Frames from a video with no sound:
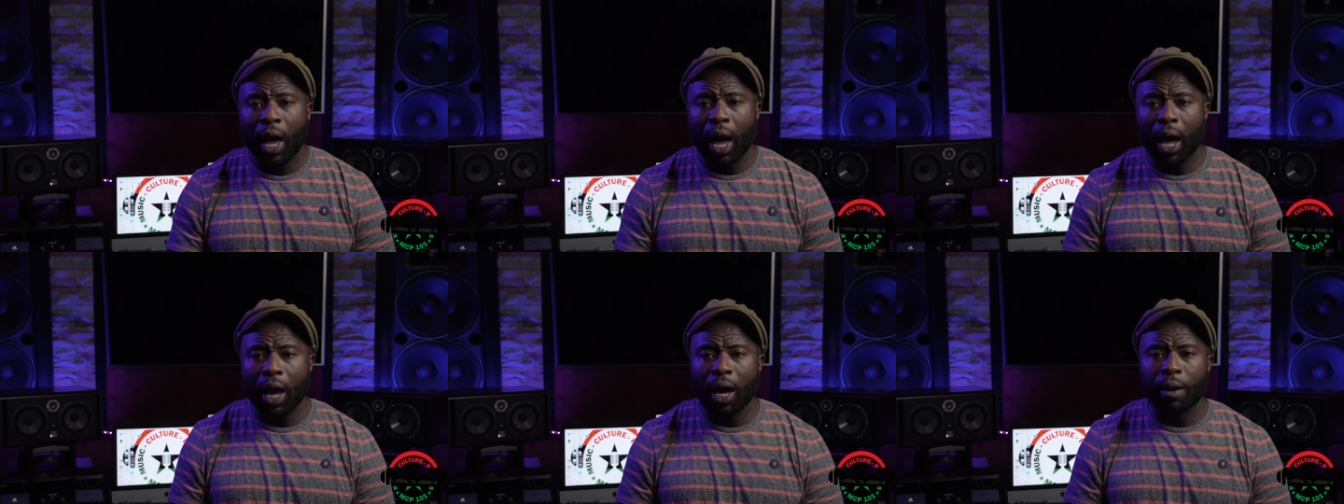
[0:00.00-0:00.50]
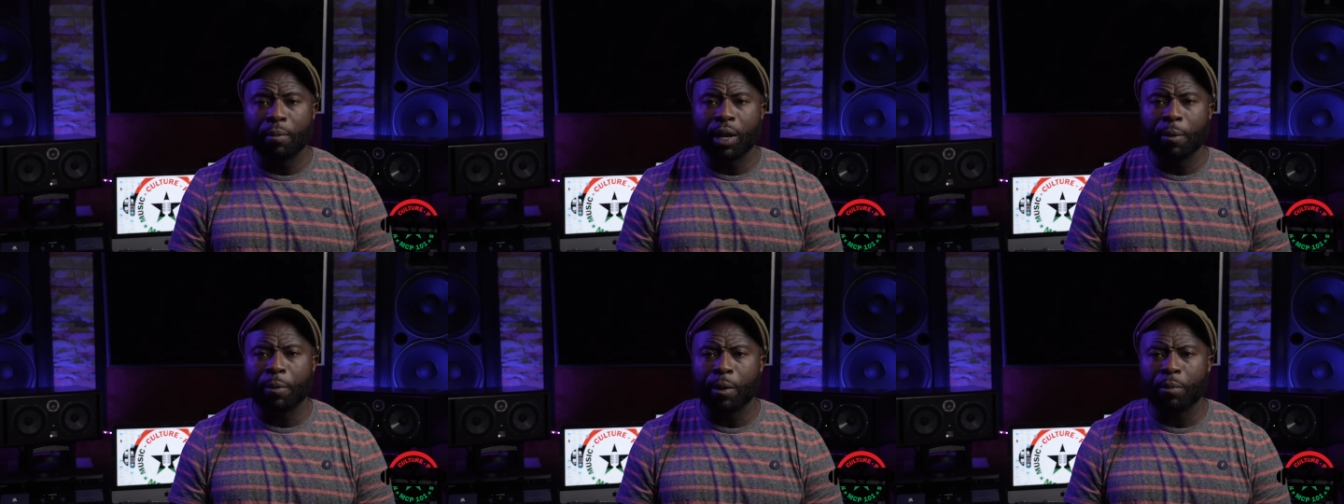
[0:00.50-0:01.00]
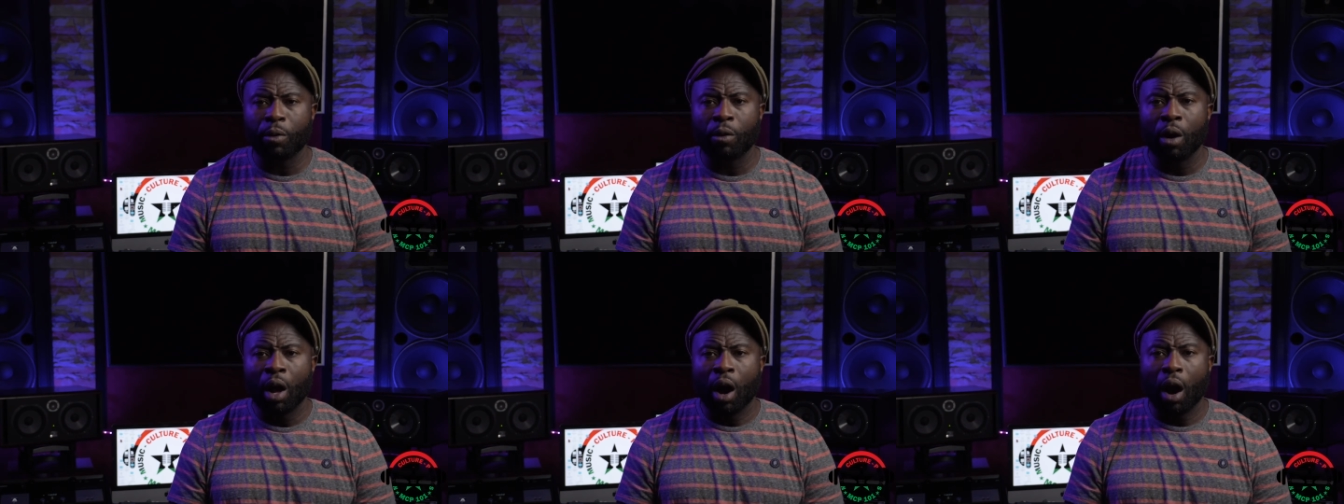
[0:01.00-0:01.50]
And many
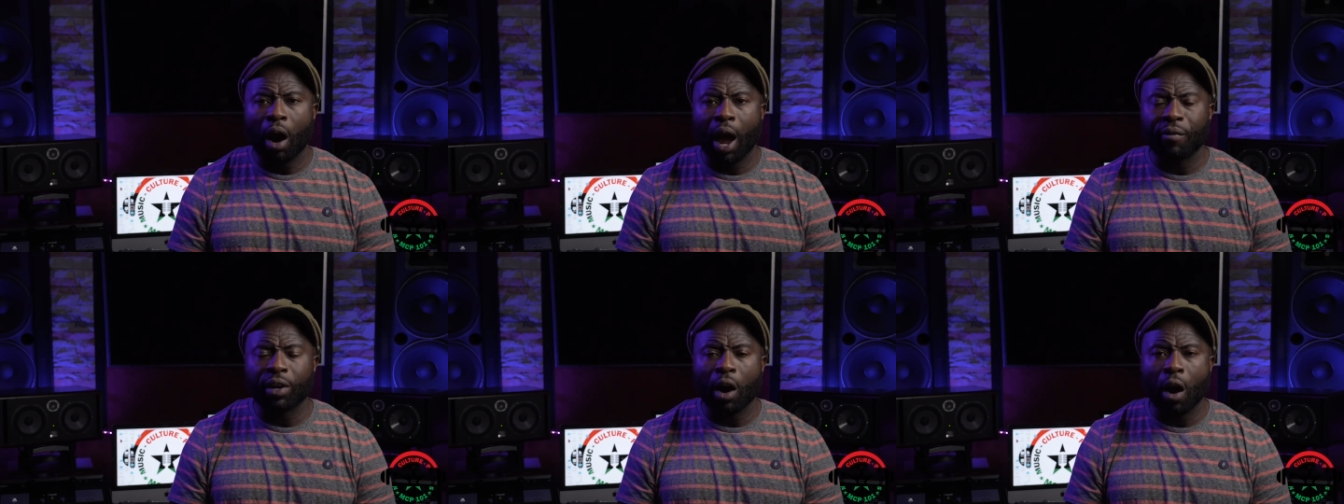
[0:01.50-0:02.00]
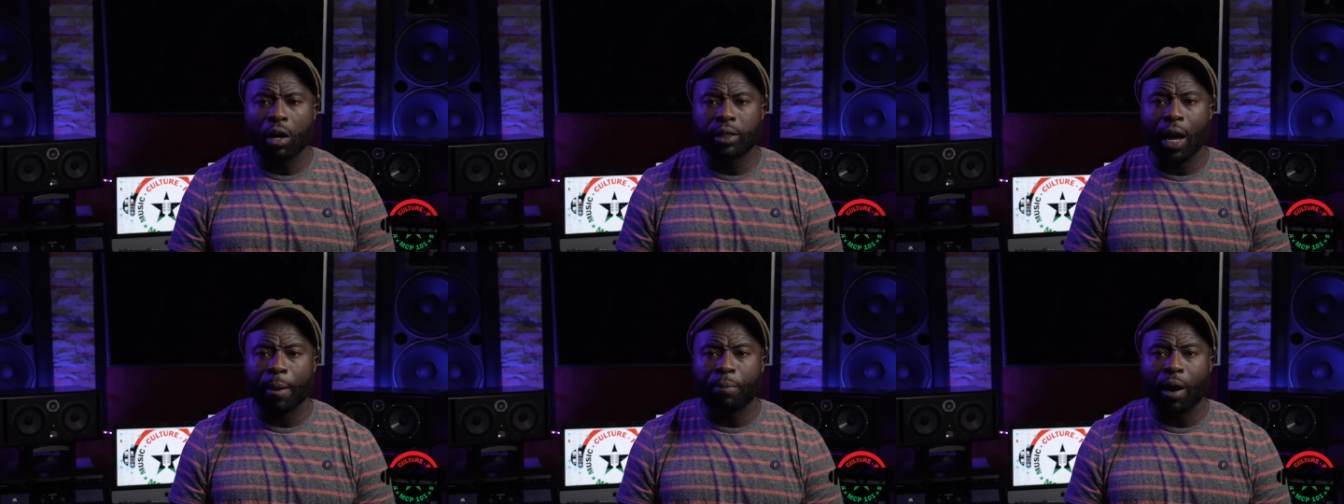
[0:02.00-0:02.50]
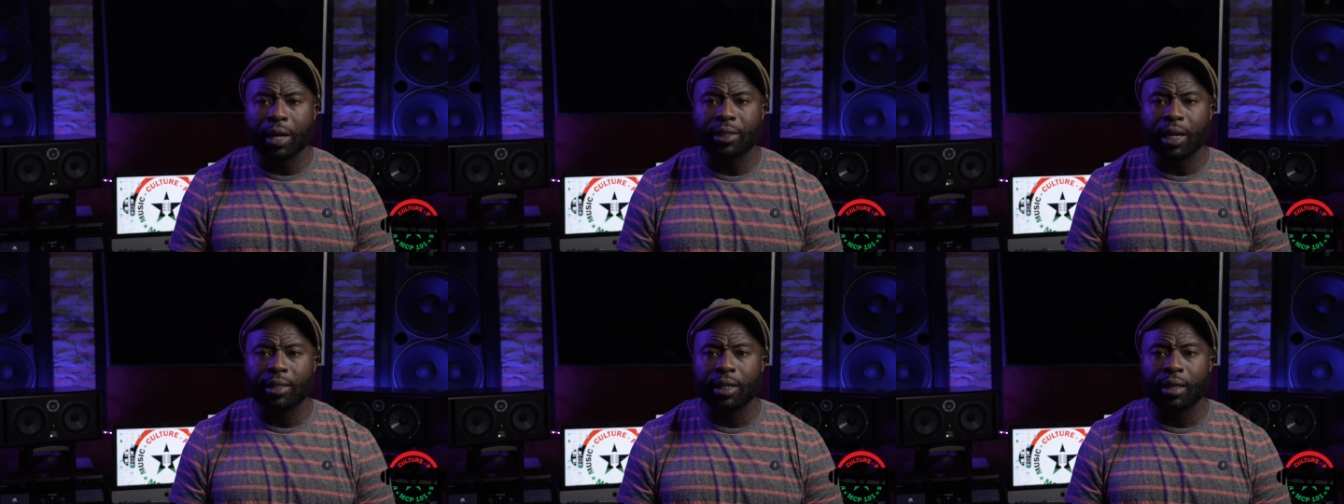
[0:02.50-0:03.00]
people are having a hard time
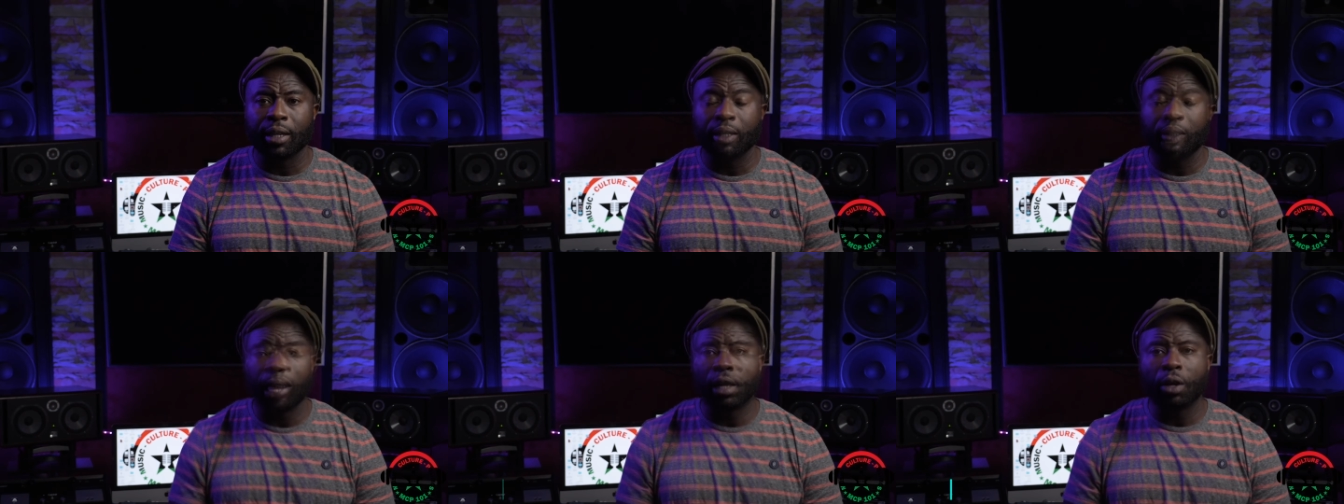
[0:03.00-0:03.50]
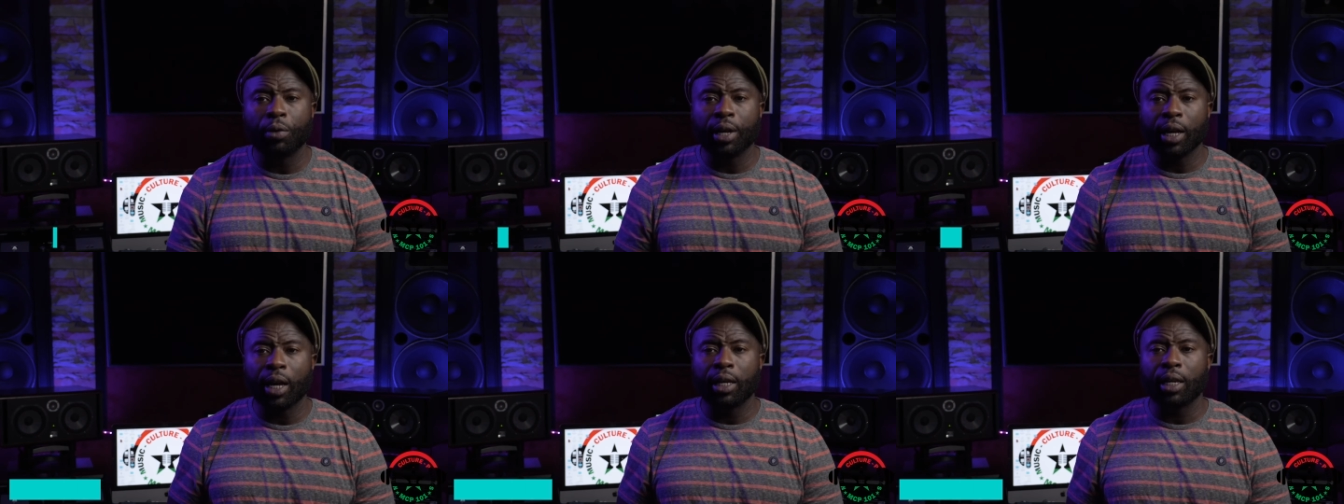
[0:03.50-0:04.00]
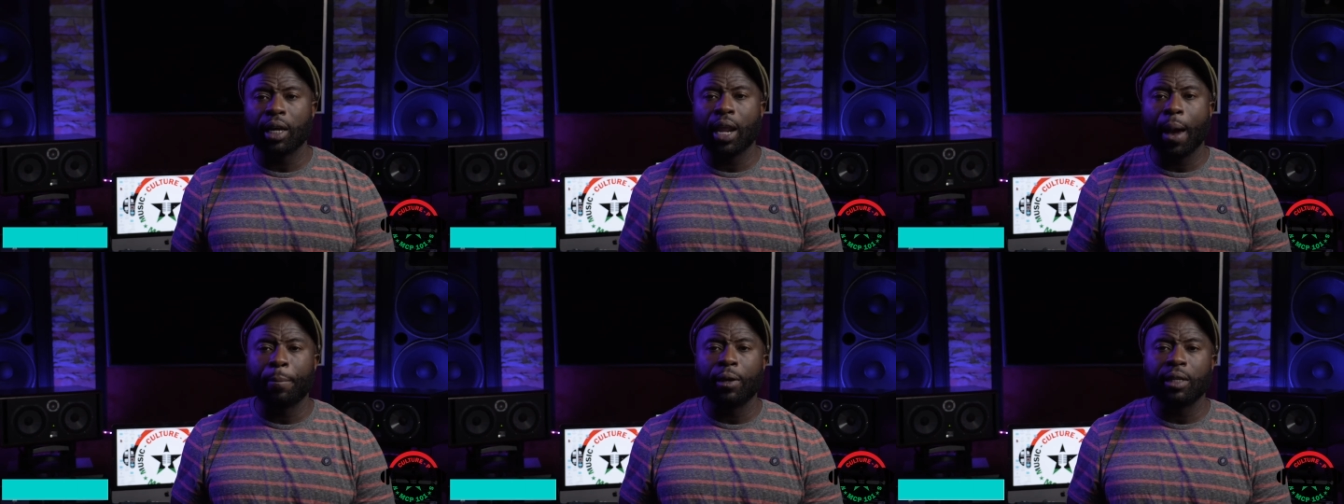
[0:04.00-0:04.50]
processing this, including
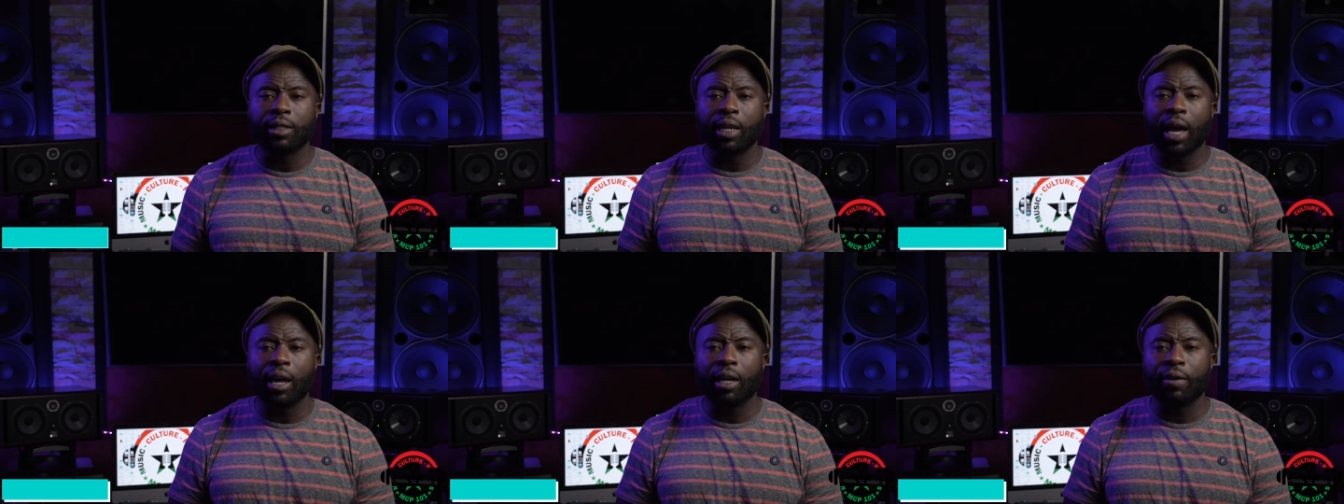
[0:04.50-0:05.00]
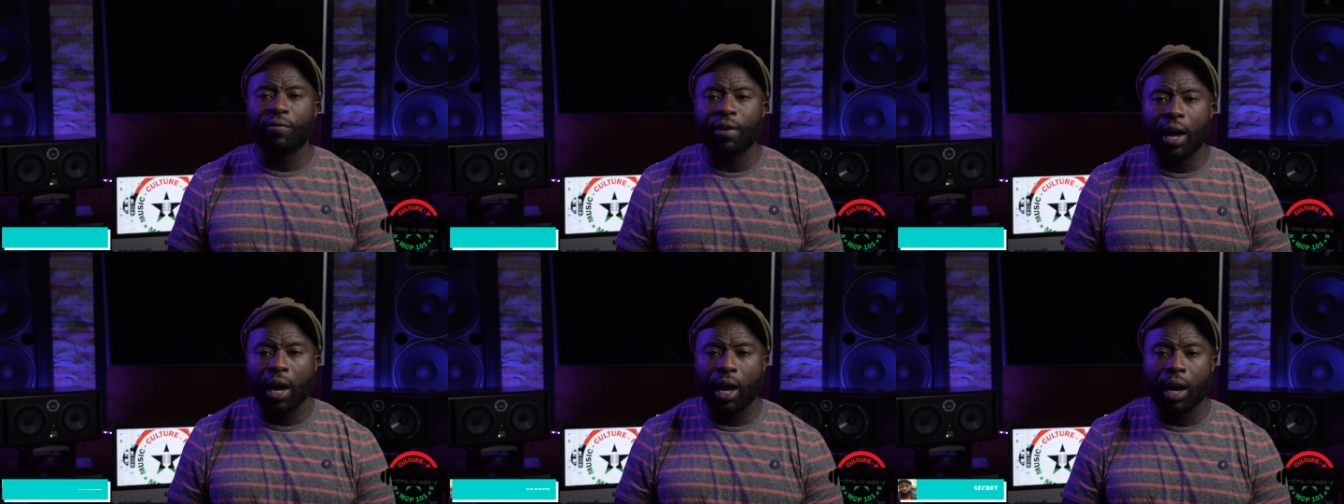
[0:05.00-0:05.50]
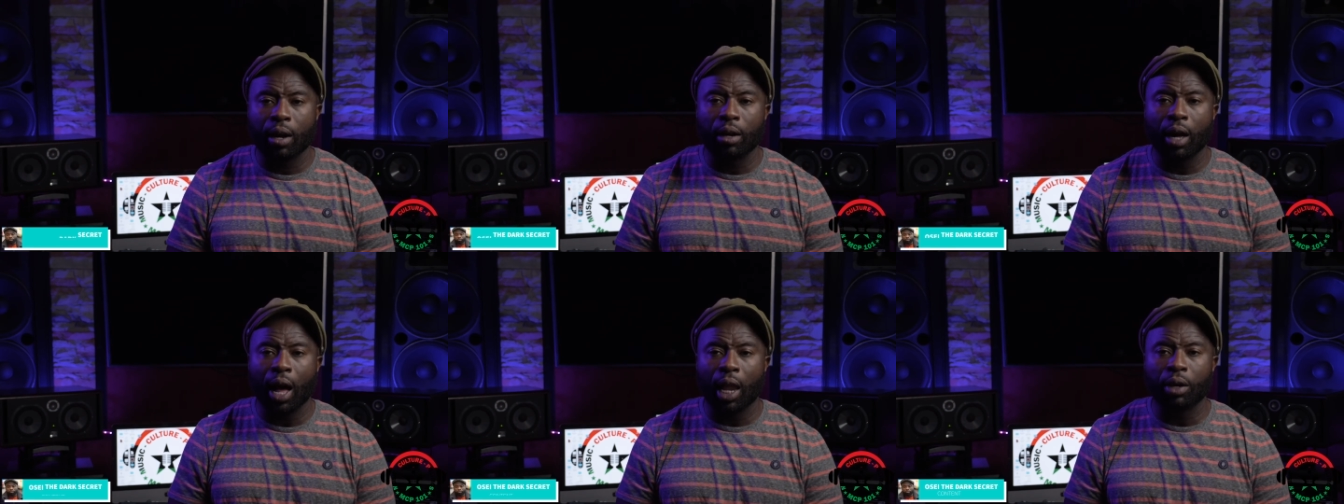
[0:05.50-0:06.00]
Indianapolis native
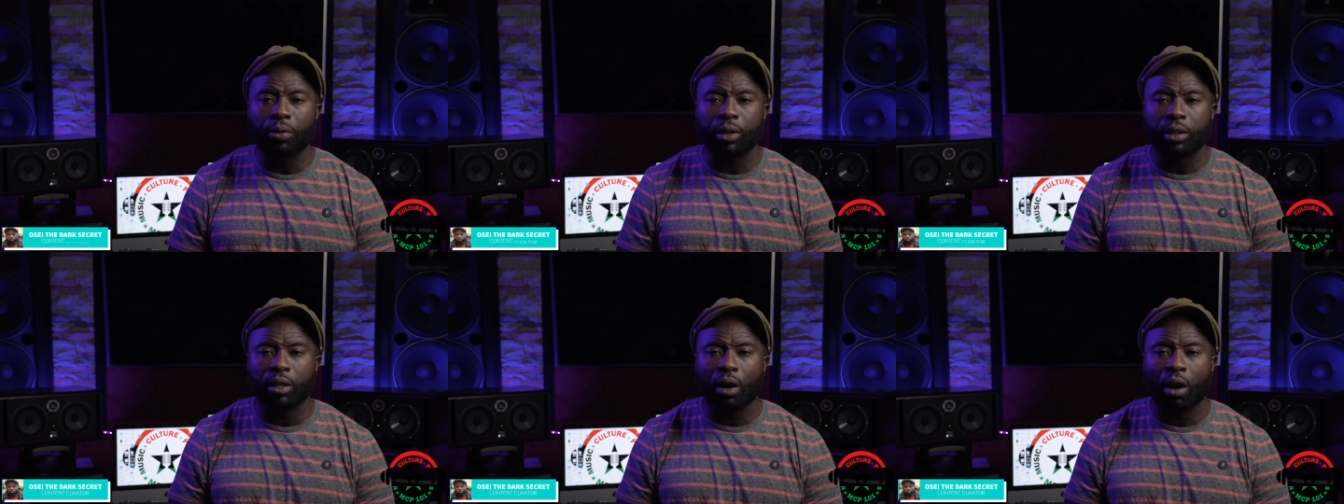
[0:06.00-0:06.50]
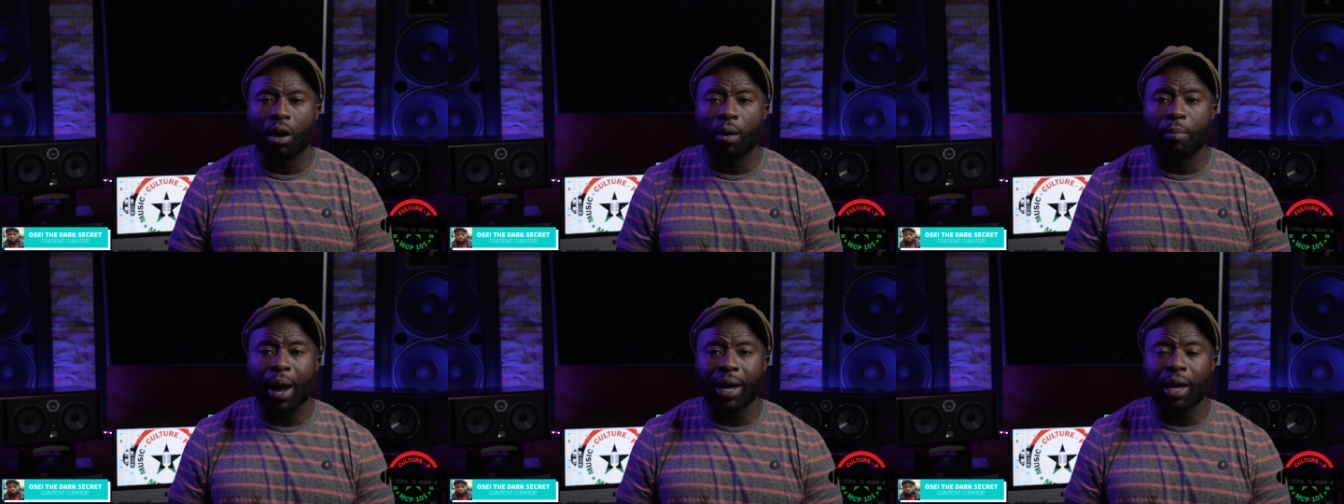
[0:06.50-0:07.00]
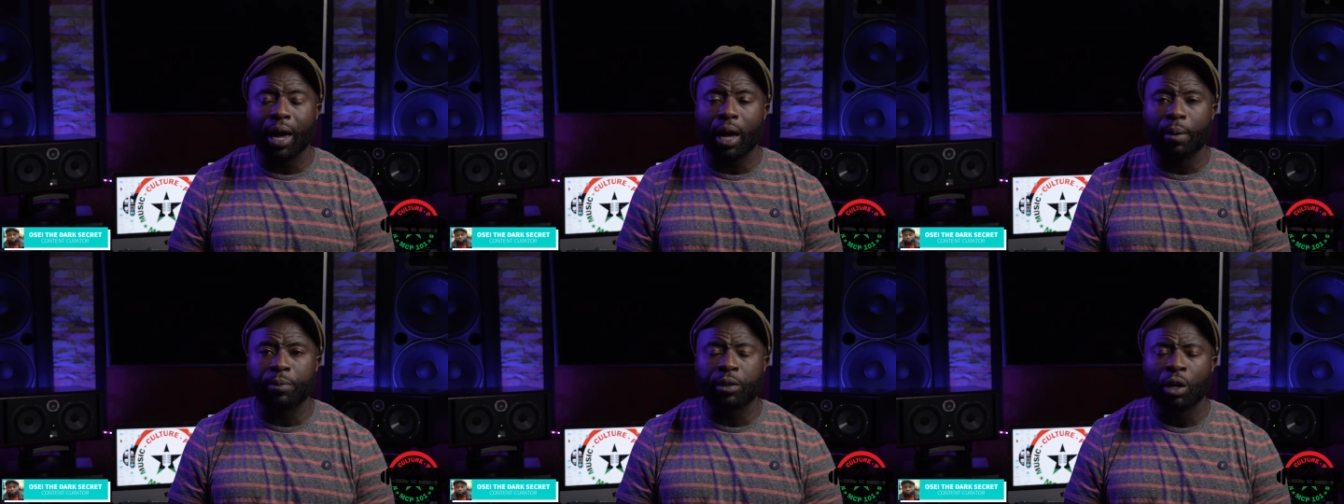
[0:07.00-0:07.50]
and Hollywood star Mike
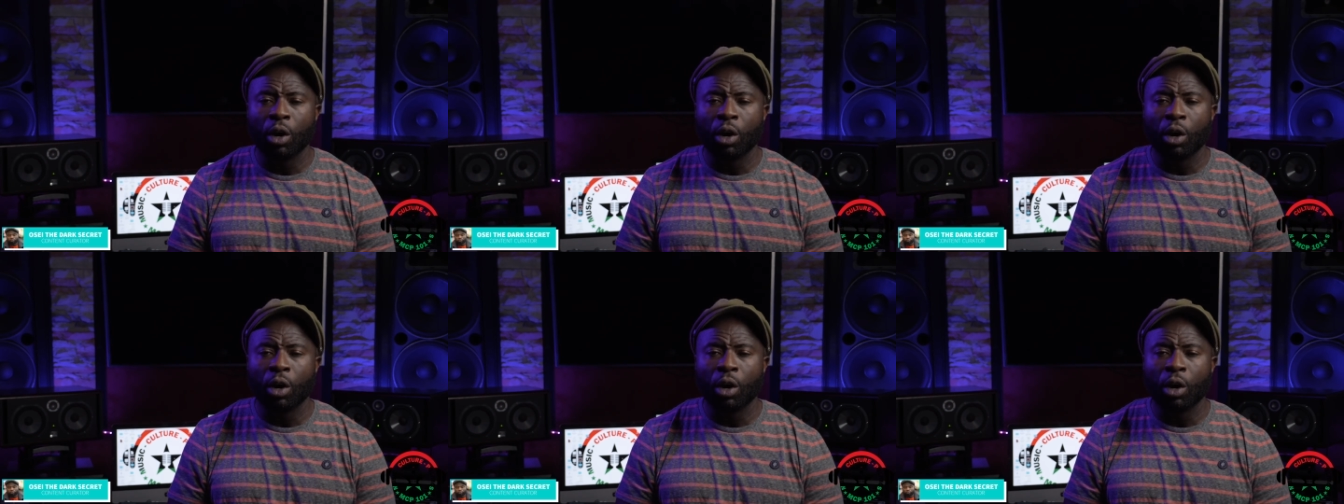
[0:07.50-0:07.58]
Epps,